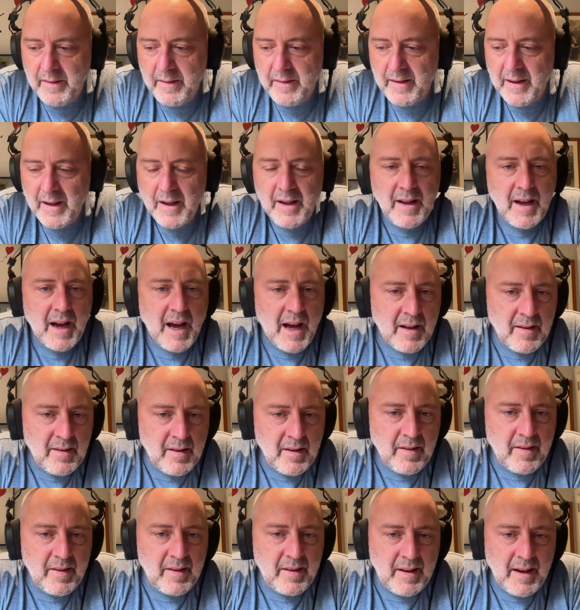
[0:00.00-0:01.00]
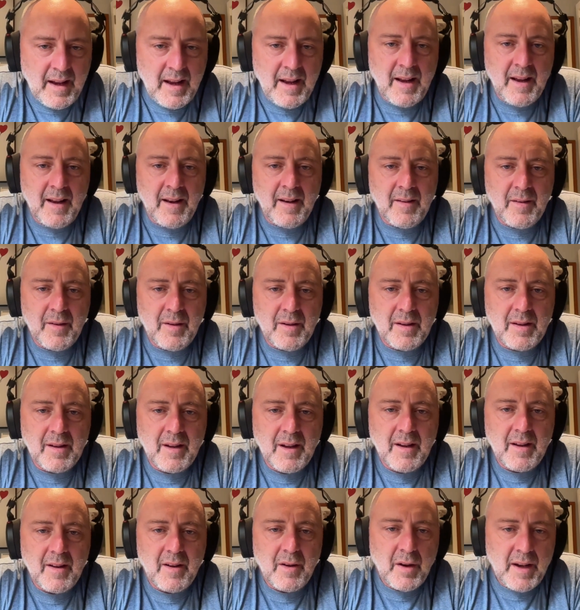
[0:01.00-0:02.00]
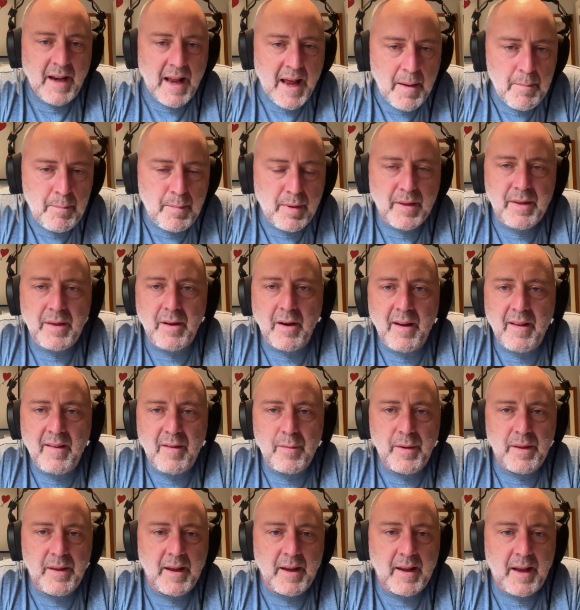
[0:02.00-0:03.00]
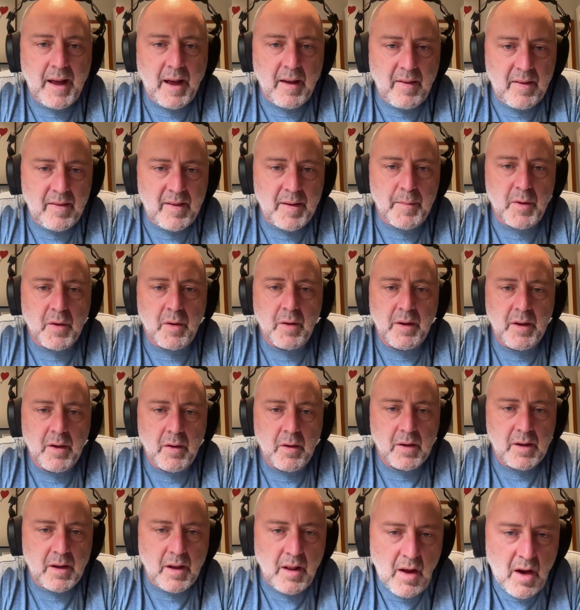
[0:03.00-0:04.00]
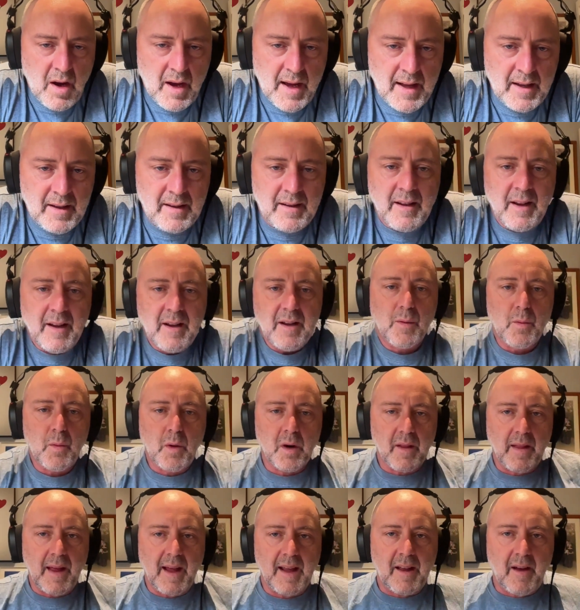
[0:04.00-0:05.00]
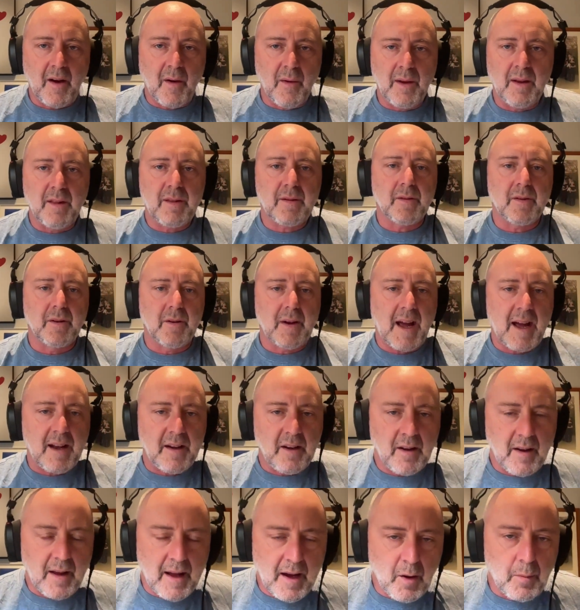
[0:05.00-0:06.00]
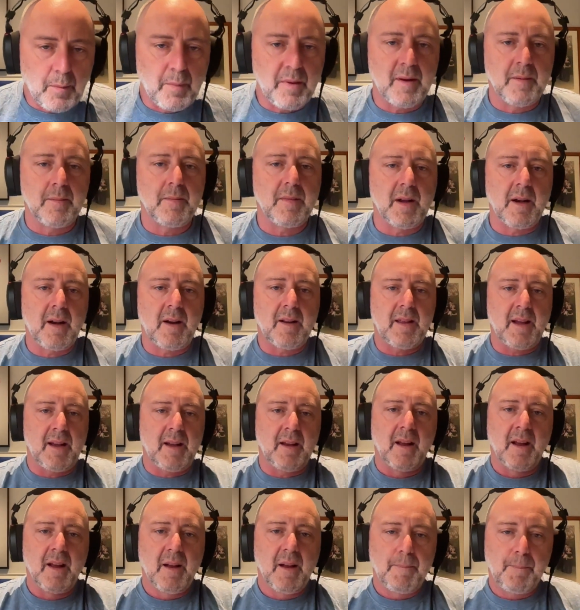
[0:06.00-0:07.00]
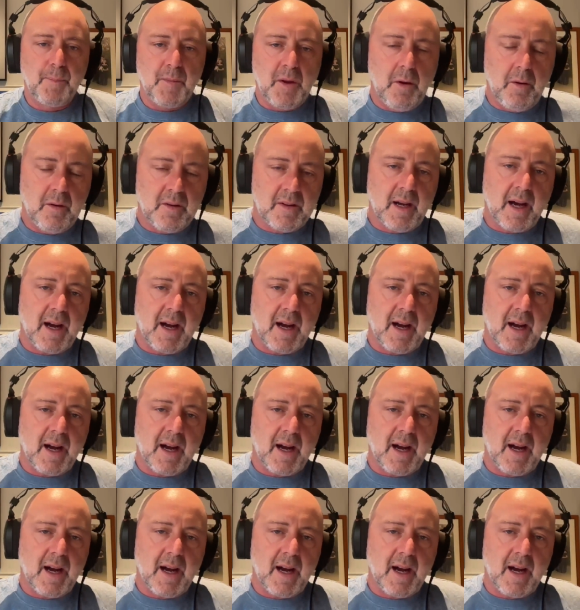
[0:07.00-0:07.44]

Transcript: is understand and empathize with your customer or your client. What are they going through? How do you help them? And I think you